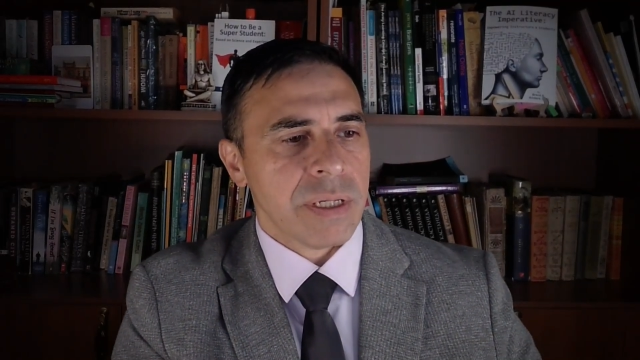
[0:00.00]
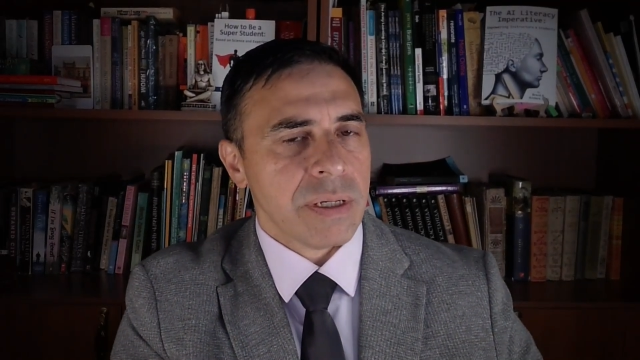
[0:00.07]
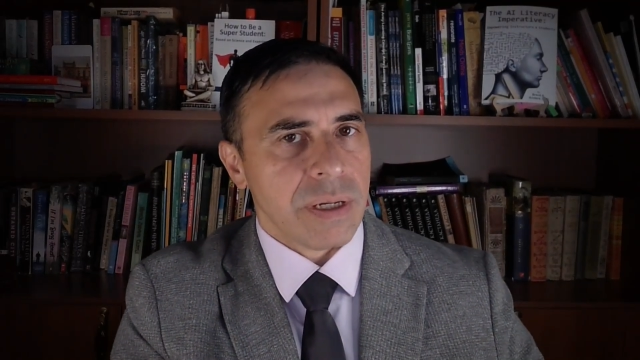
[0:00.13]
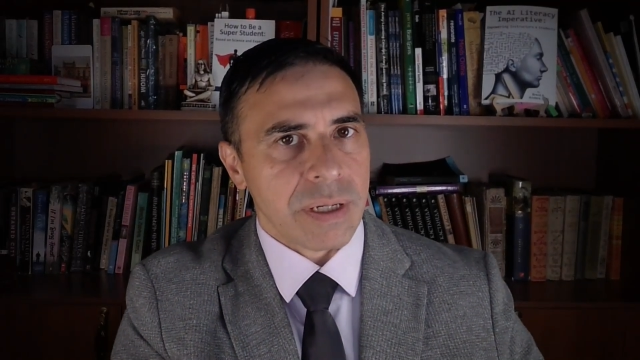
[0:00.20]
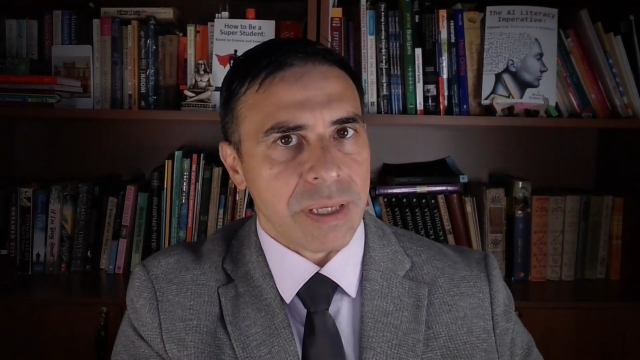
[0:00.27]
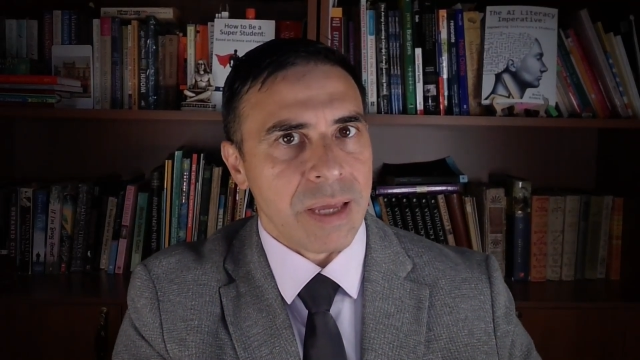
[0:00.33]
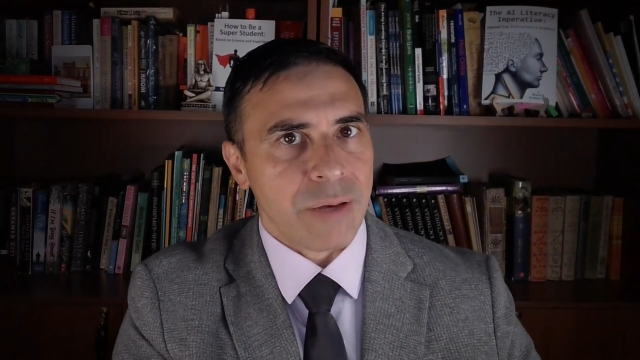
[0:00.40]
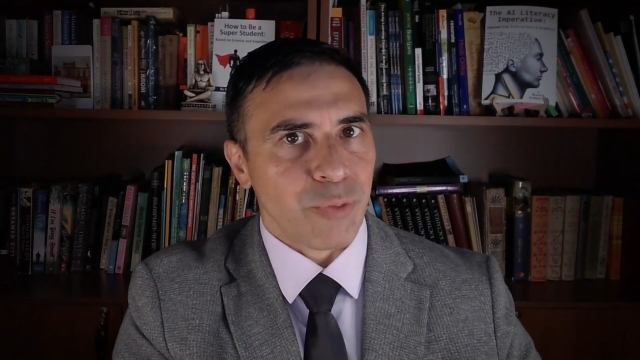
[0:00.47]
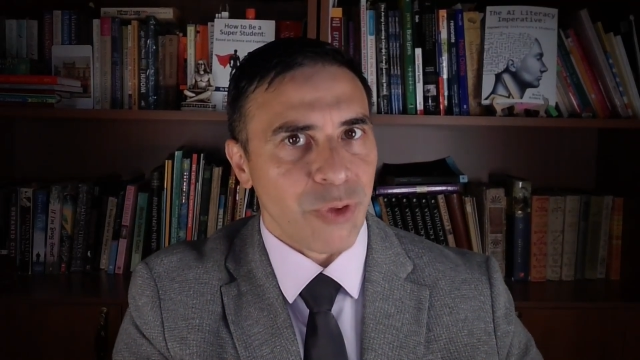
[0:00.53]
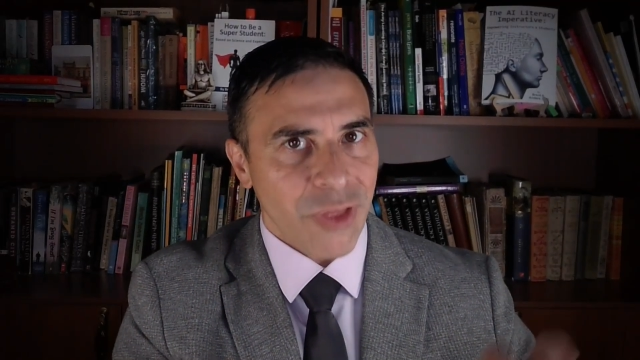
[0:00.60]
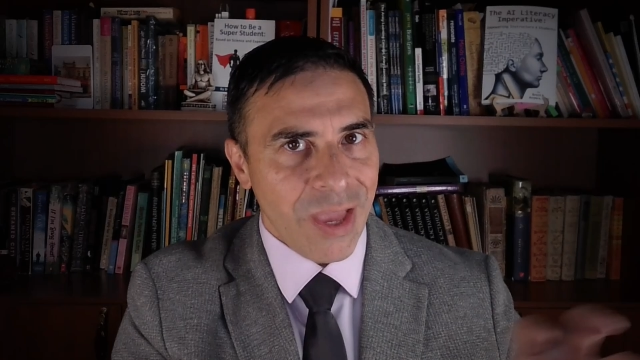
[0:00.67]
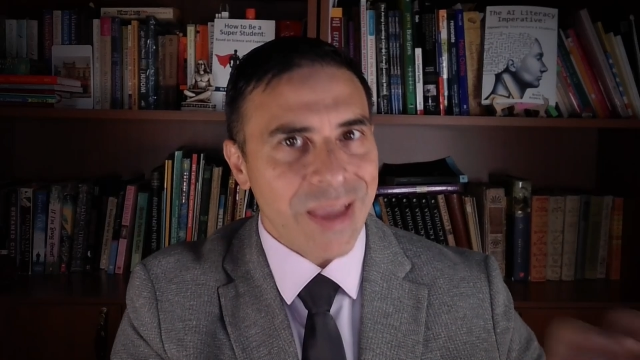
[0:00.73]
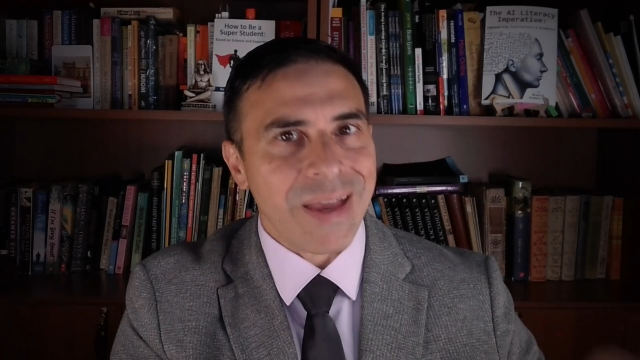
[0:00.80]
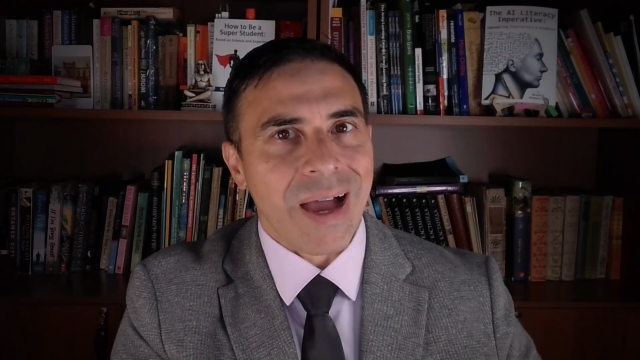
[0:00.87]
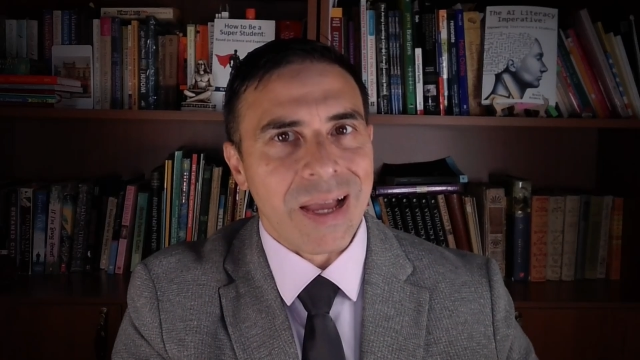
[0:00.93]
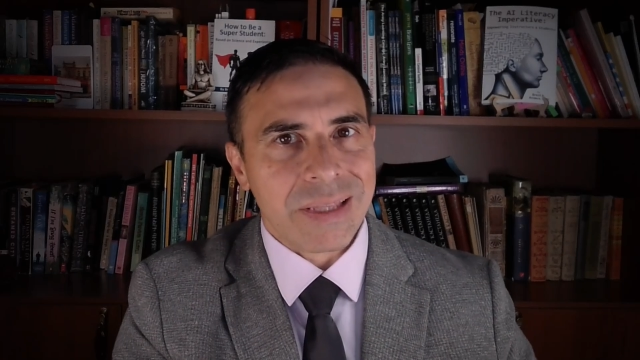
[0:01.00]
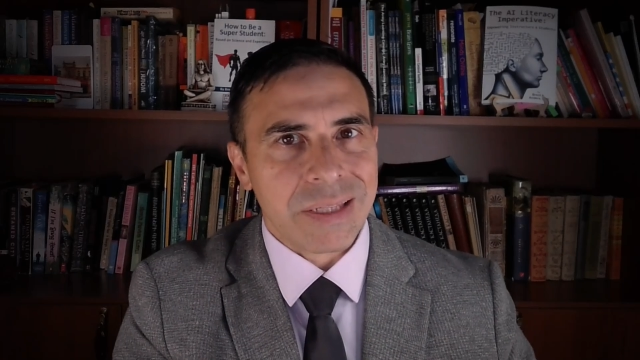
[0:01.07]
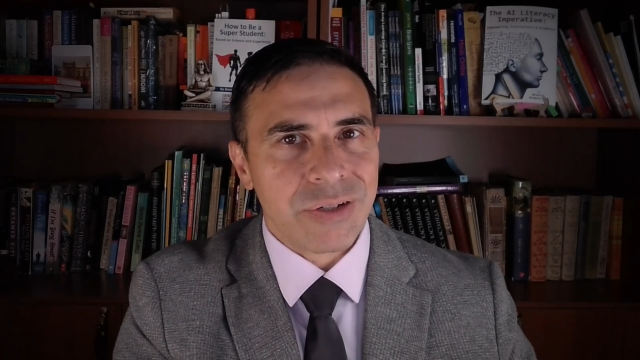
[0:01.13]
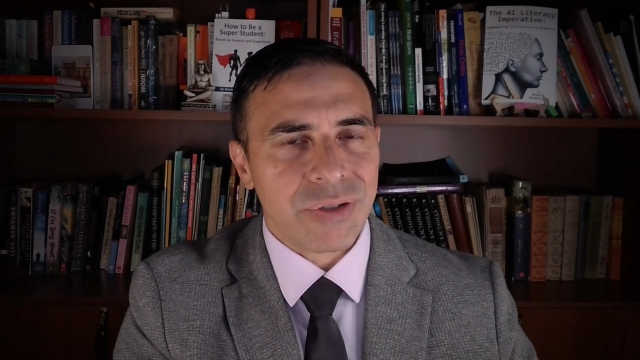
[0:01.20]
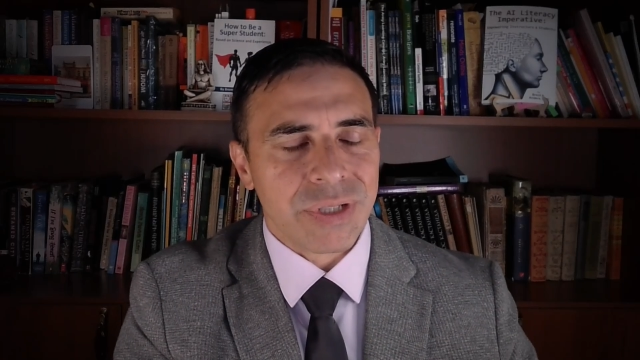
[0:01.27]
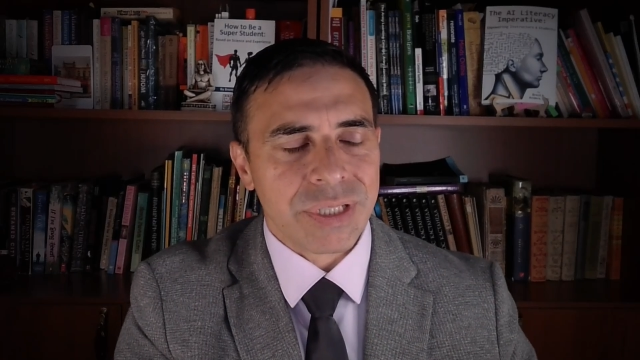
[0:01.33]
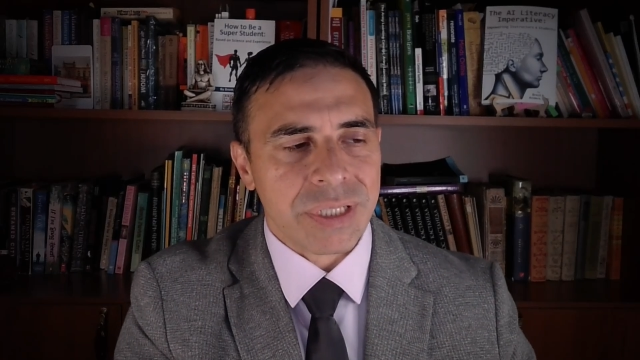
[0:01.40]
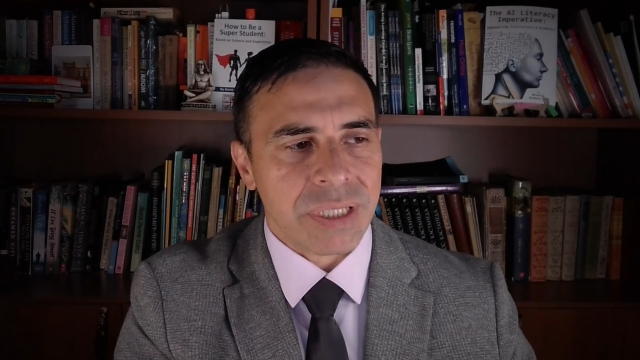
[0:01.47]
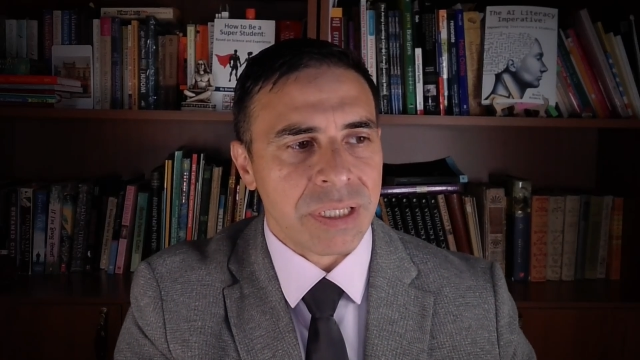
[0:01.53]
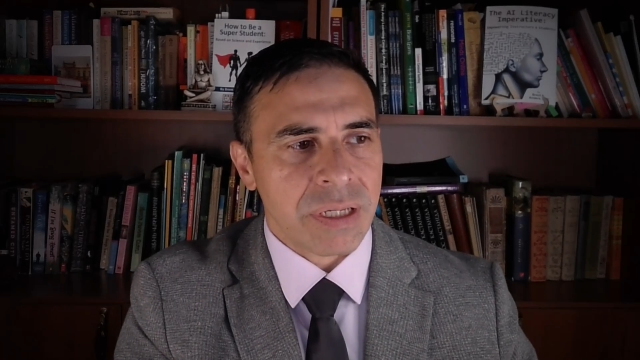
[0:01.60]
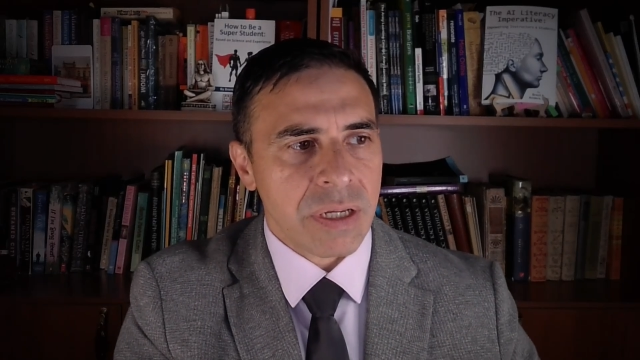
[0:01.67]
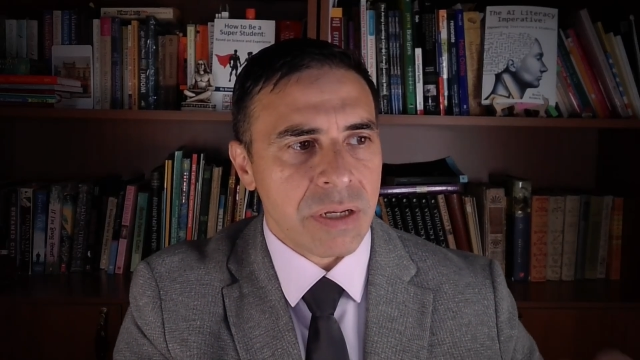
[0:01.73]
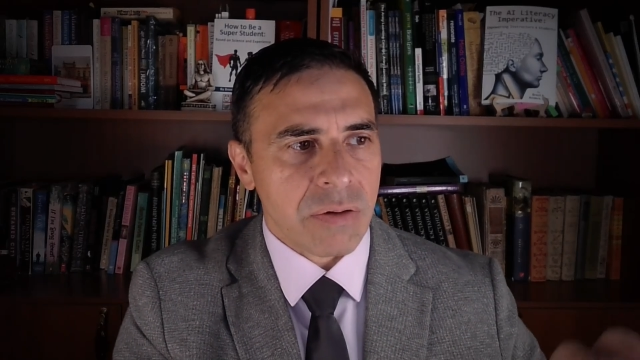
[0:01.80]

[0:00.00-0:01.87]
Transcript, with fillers: again, with AI literacy,